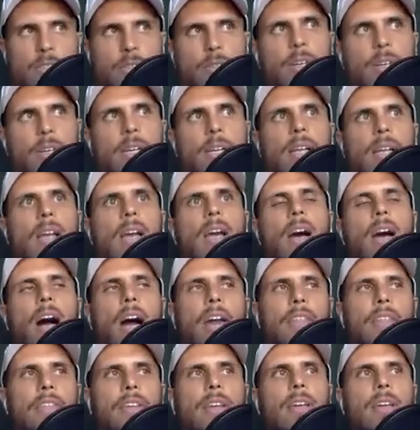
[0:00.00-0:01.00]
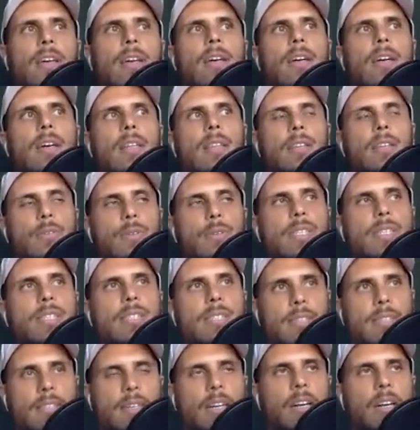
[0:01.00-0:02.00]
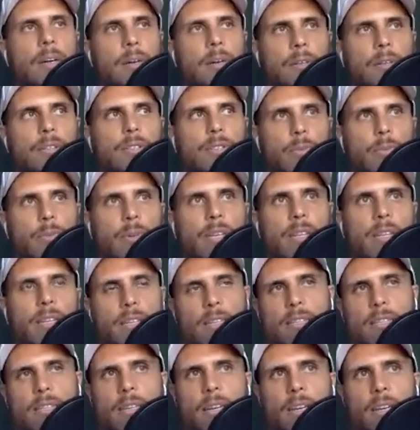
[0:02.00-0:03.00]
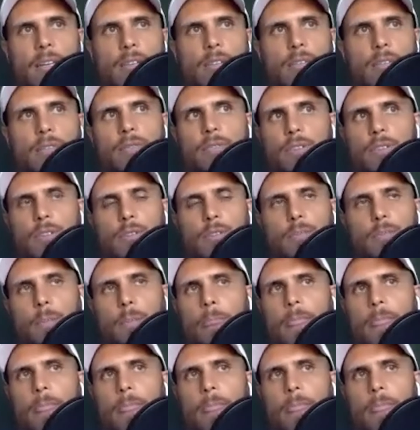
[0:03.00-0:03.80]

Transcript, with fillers: So I think there is scenarios where these kind of, you know,